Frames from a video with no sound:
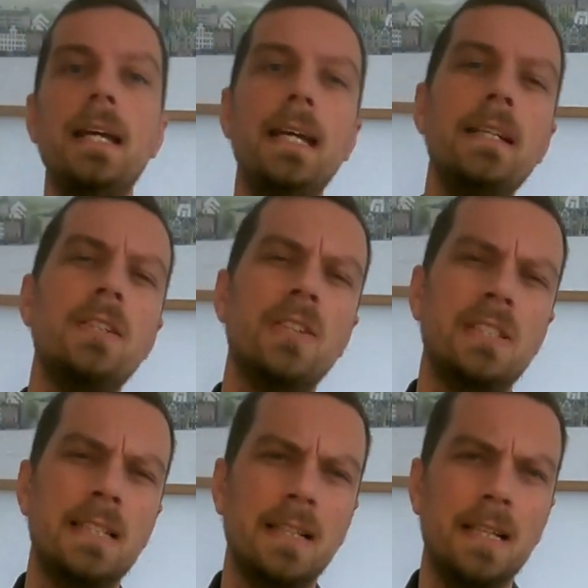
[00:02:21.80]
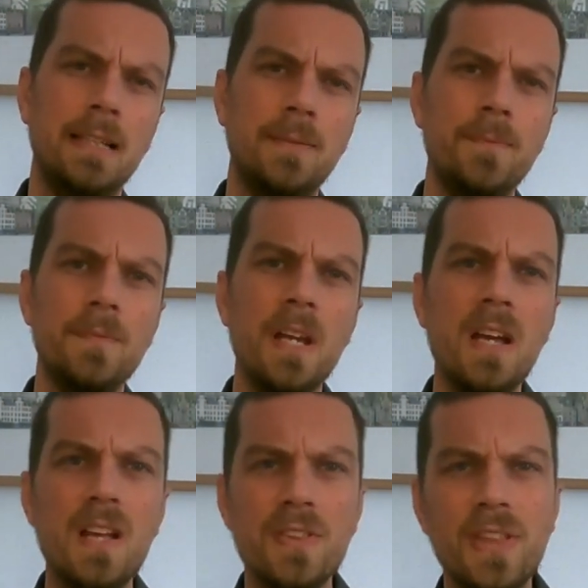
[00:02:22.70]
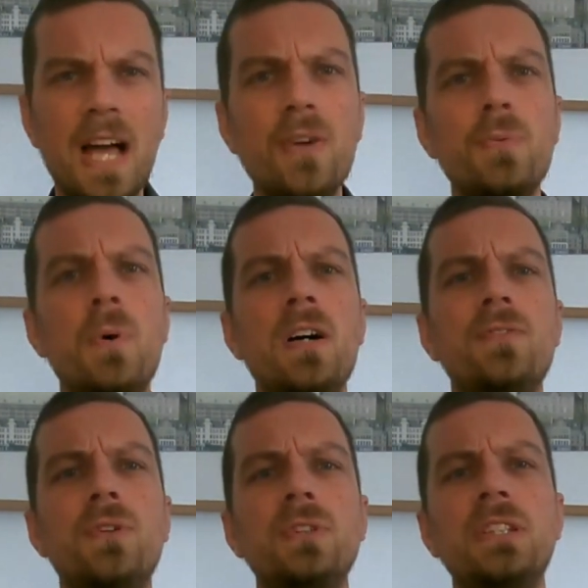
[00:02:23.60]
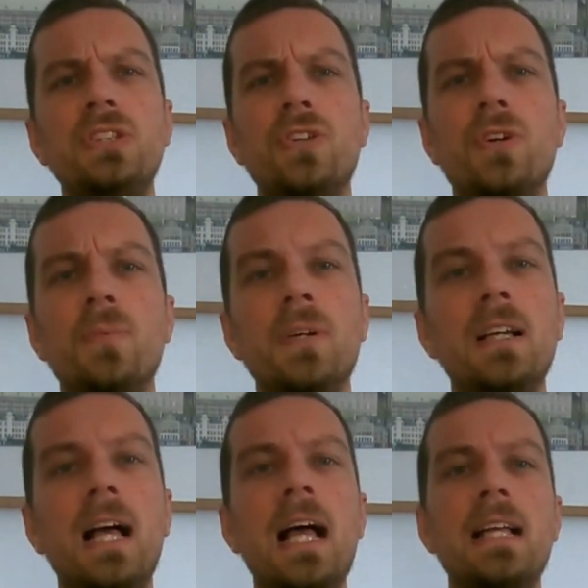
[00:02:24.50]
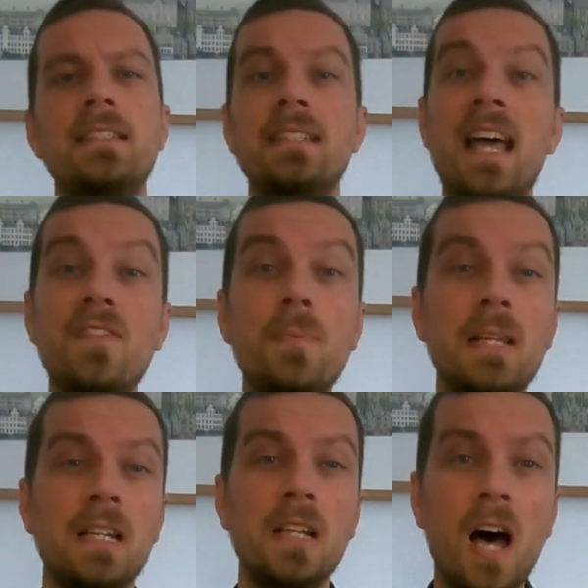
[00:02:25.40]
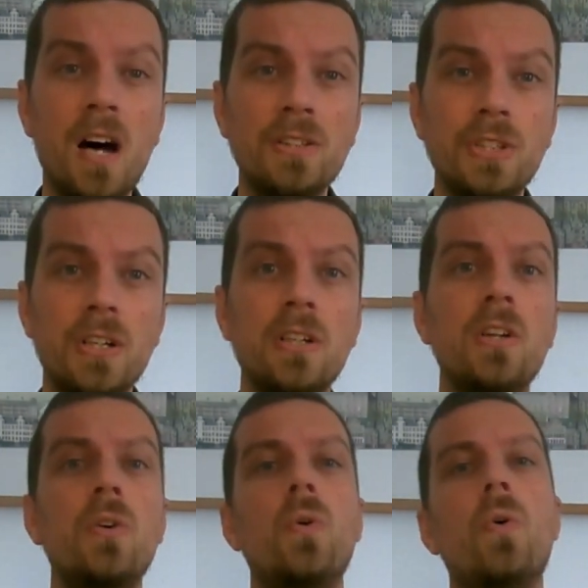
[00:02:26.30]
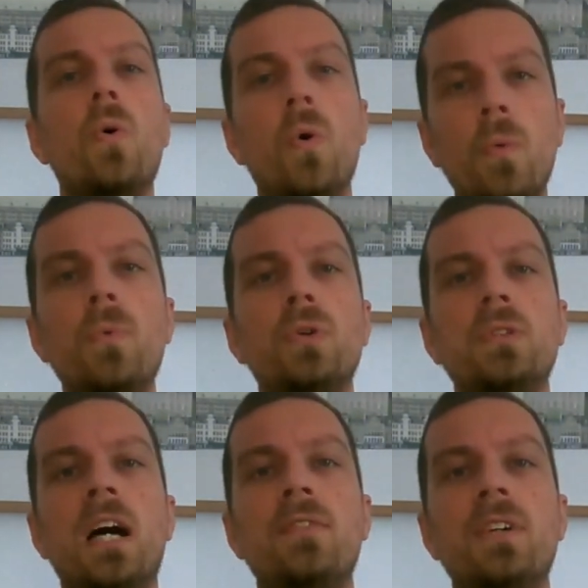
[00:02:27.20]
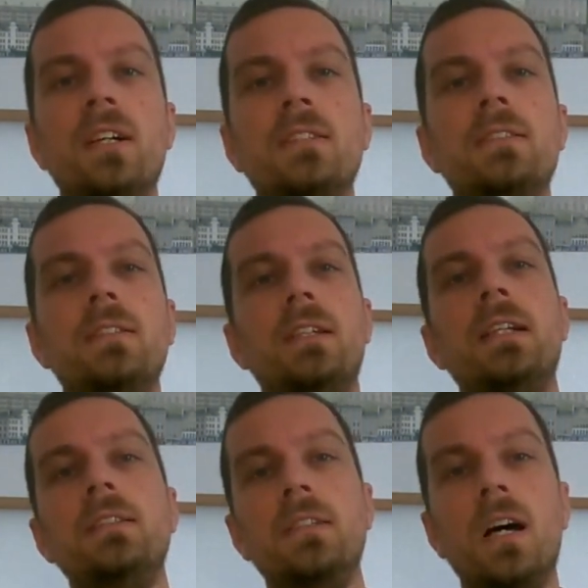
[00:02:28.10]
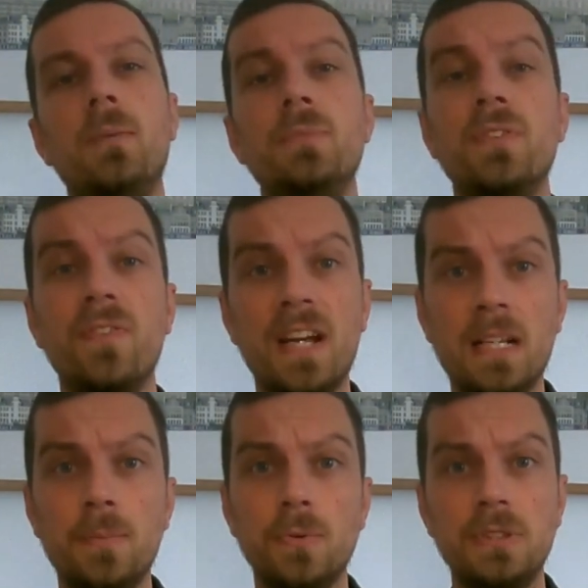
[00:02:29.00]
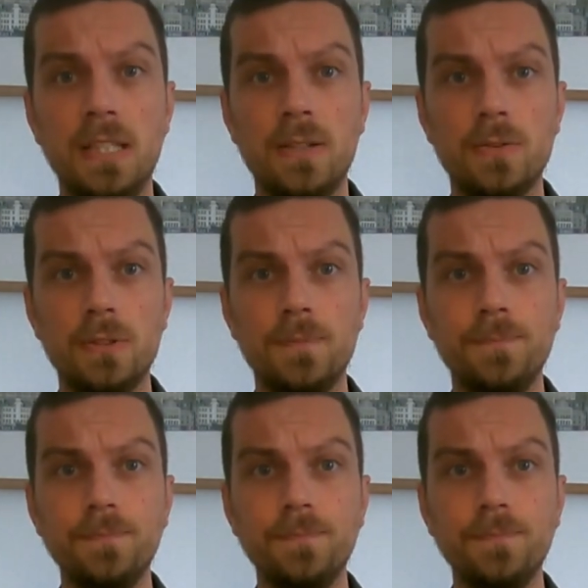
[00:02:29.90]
Interestingly, the health workforce in Europe has never been larger or more diverse in terms of available skills.